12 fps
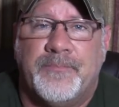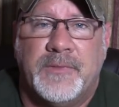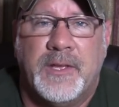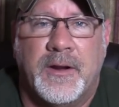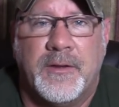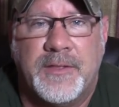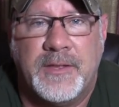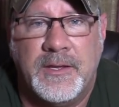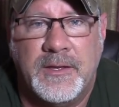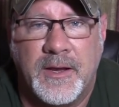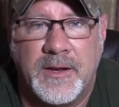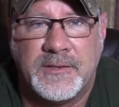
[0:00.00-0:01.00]
you know,
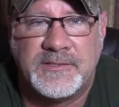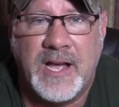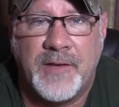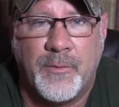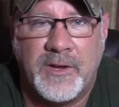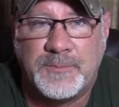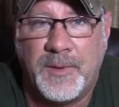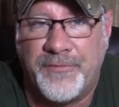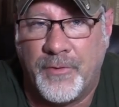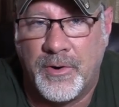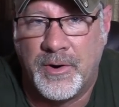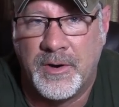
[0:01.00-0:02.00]
the Southwest
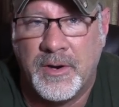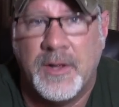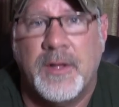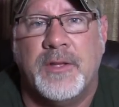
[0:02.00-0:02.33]
before.